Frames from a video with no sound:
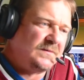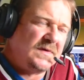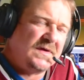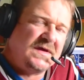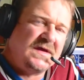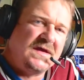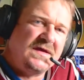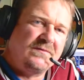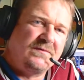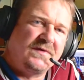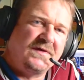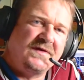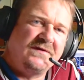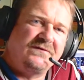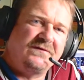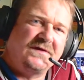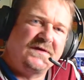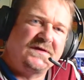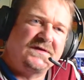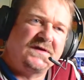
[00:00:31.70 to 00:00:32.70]
He
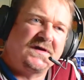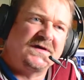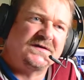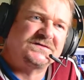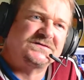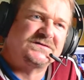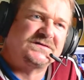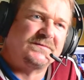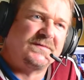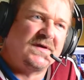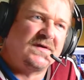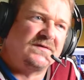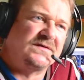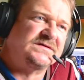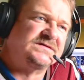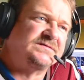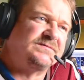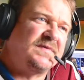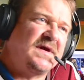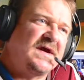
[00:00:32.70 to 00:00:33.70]
briefly touched about
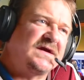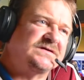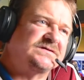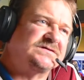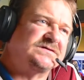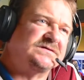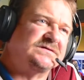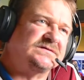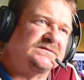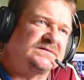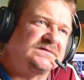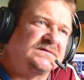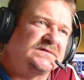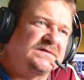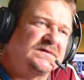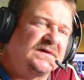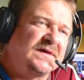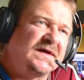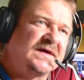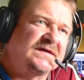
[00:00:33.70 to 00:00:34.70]
his passion
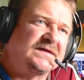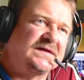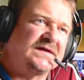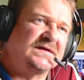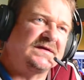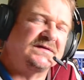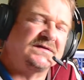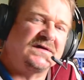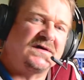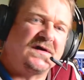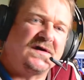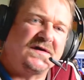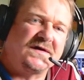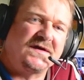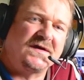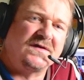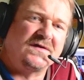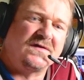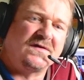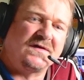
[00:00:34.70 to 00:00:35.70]
collecting the
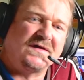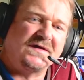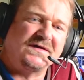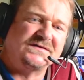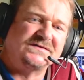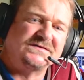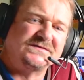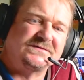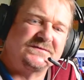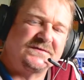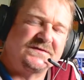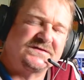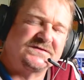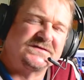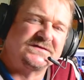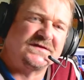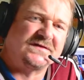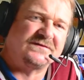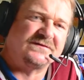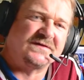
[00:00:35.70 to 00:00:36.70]
hockey cards and
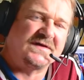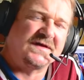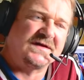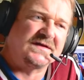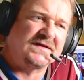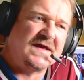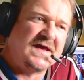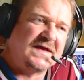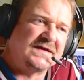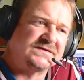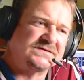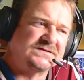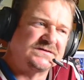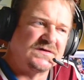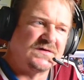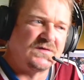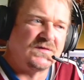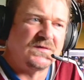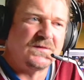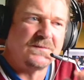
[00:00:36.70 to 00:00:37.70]
stuff like that.
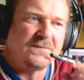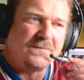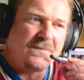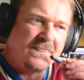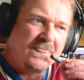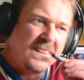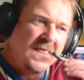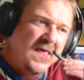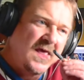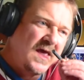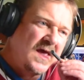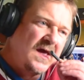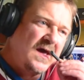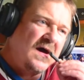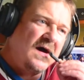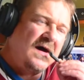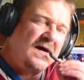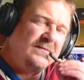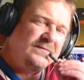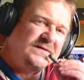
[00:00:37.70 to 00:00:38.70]
So
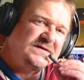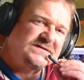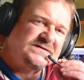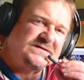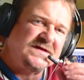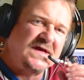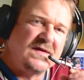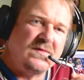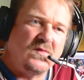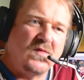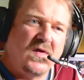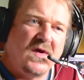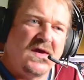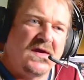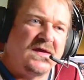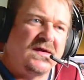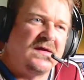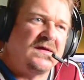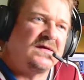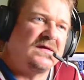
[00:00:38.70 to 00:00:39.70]
I'm the same
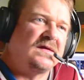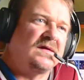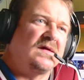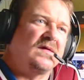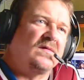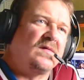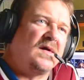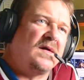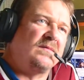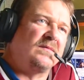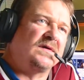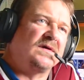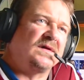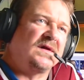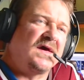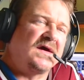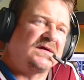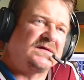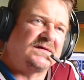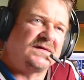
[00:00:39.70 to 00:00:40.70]
way, you know. I'm
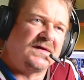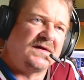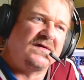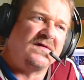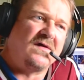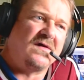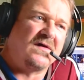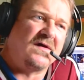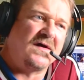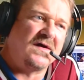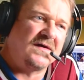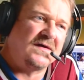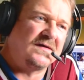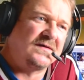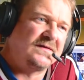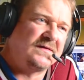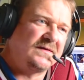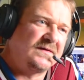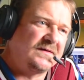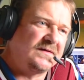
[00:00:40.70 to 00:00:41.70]
collector in heart.
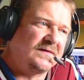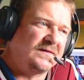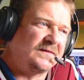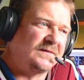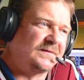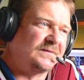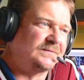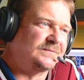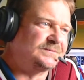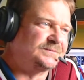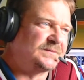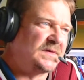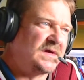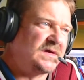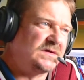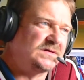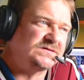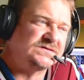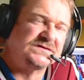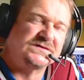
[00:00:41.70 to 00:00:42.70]
I
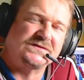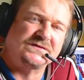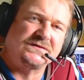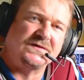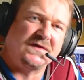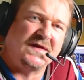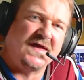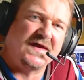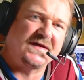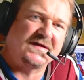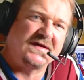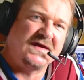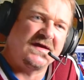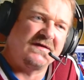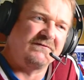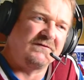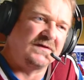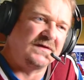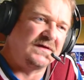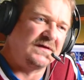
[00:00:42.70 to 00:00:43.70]
used to collect
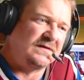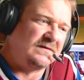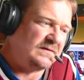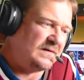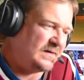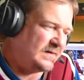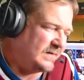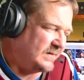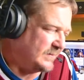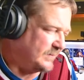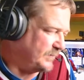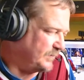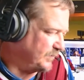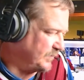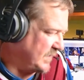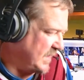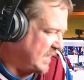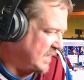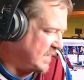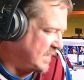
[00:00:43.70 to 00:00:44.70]
heavily
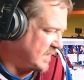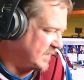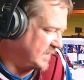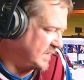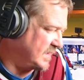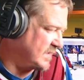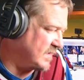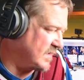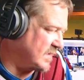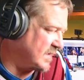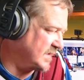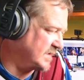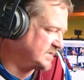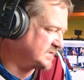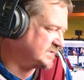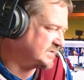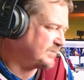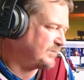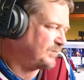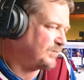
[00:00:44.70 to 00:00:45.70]
the hockey cards,